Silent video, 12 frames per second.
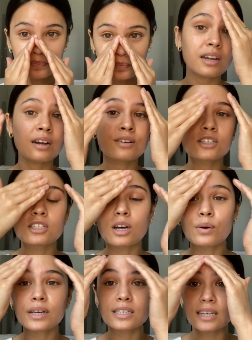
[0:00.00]
And I was so
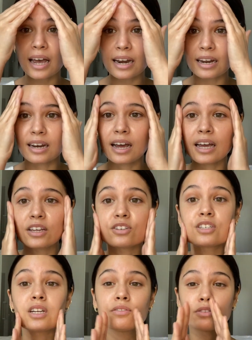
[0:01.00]
excited. I
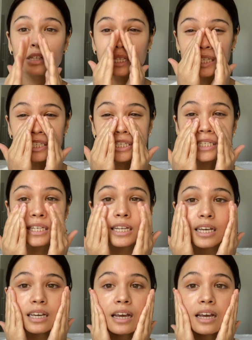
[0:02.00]
used it religiously.